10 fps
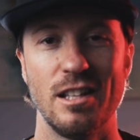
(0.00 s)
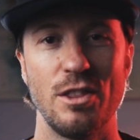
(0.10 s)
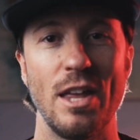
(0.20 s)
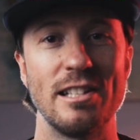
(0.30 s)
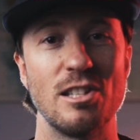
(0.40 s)

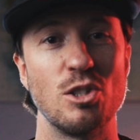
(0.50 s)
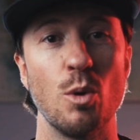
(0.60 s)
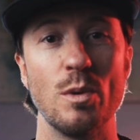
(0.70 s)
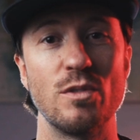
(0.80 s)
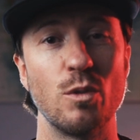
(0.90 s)
Thanks as
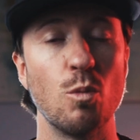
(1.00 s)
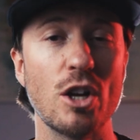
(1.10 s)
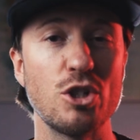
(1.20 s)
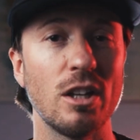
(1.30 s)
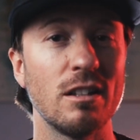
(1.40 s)
always for
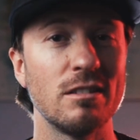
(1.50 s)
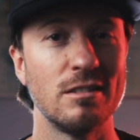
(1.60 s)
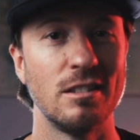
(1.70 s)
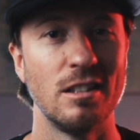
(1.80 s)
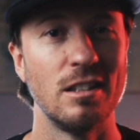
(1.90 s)
watching,
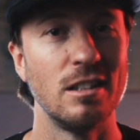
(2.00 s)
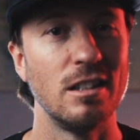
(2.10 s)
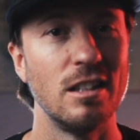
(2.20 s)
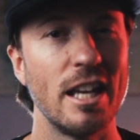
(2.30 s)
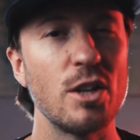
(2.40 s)

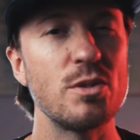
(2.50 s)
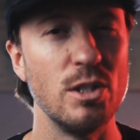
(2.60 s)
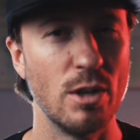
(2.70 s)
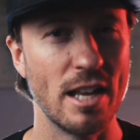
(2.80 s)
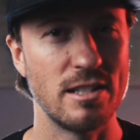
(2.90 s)
and I'll
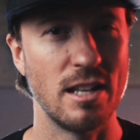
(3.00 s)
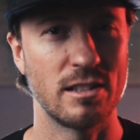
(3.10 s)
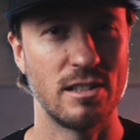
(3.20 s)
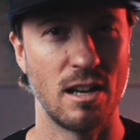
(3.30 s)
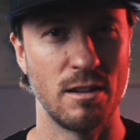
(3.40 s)
see you guys
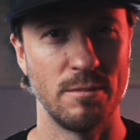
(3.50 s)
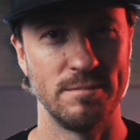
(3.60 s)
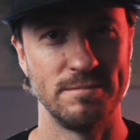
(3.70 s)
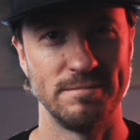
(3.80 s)
next time.